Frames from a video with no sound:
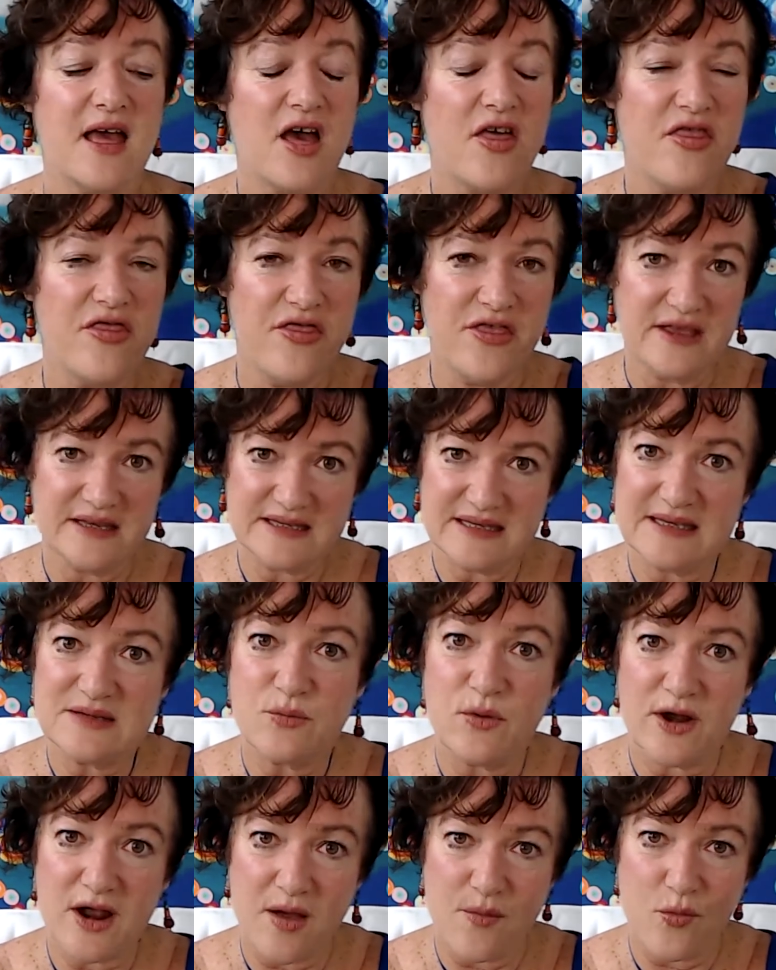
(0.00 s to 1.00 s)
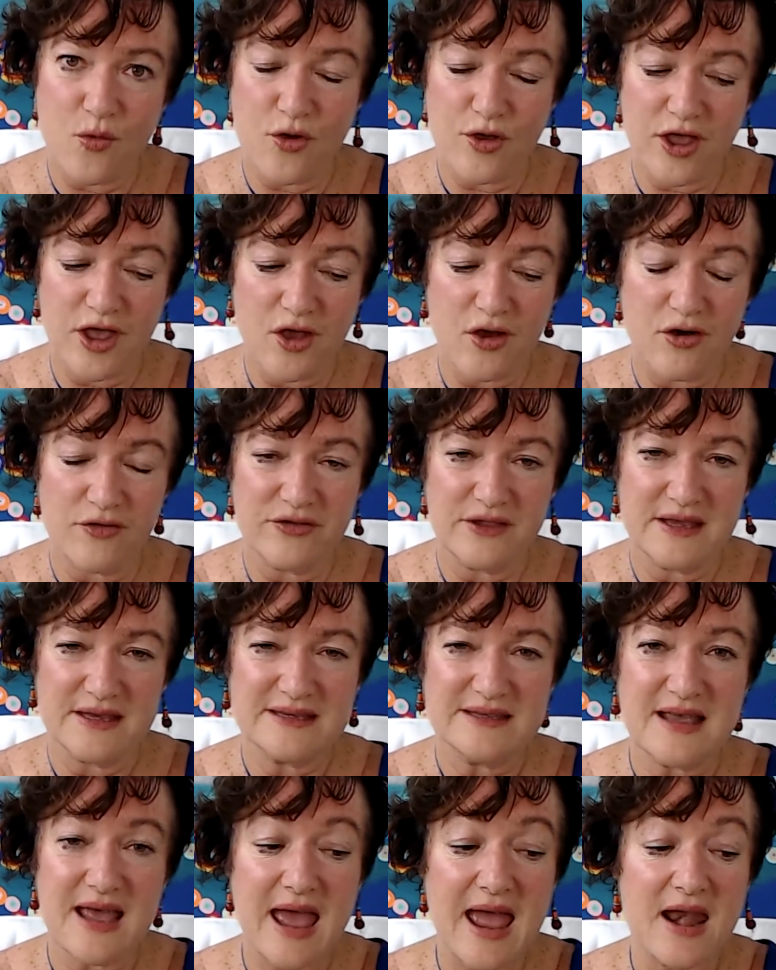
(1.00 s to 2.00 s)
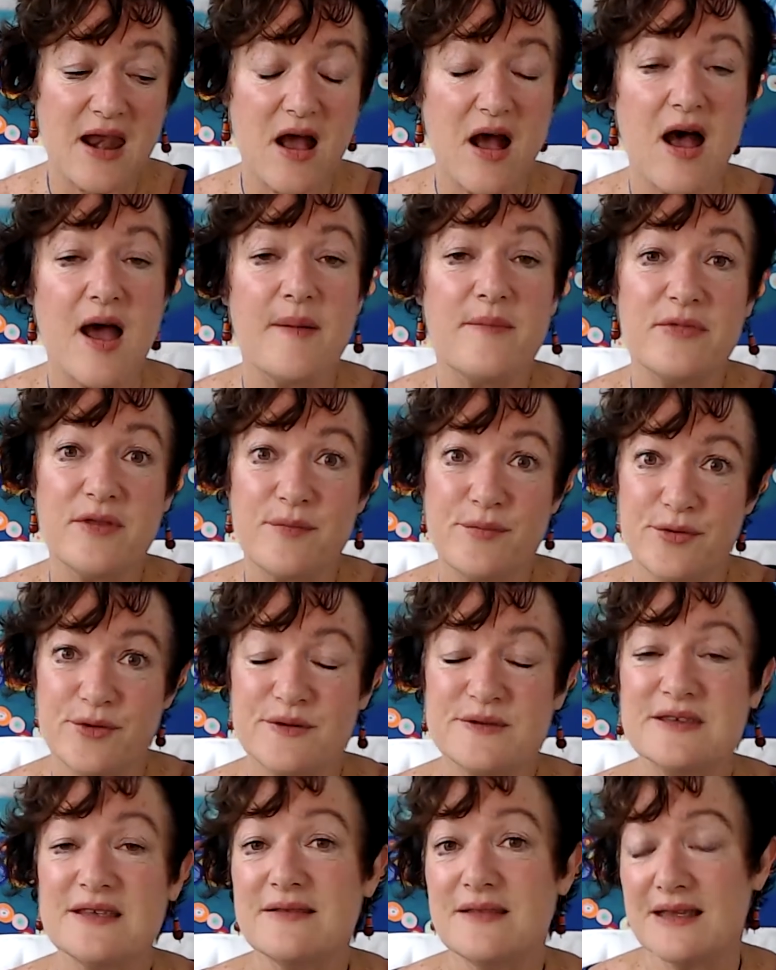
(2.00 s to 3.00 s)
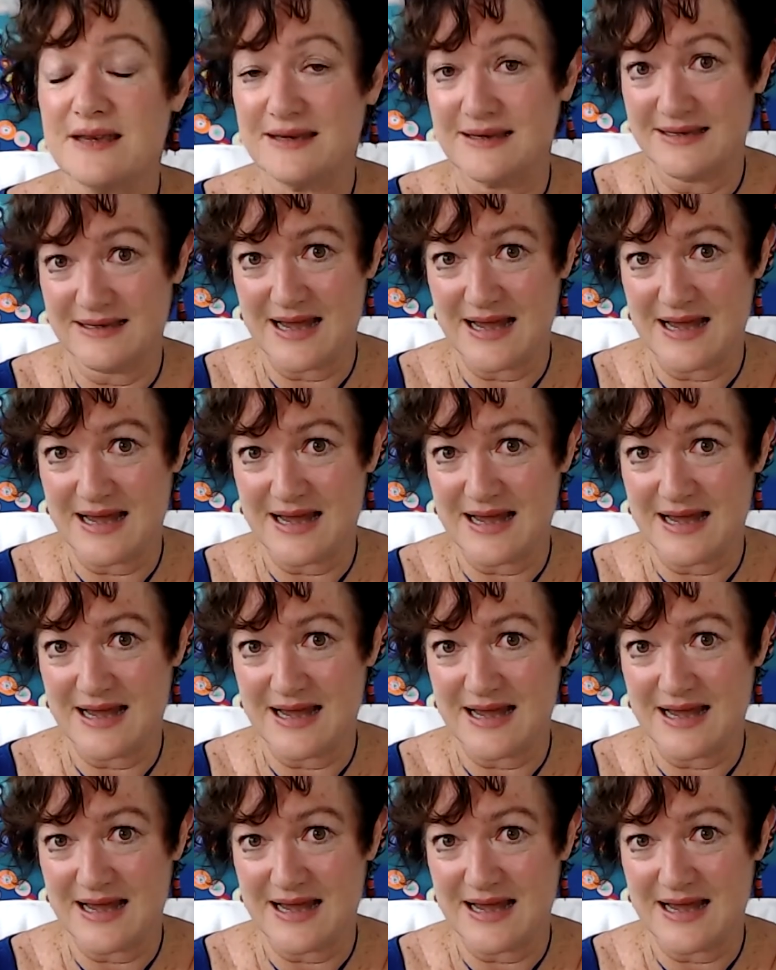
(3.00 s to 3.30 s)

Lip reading: this is when I'm working on this, and I'm the person that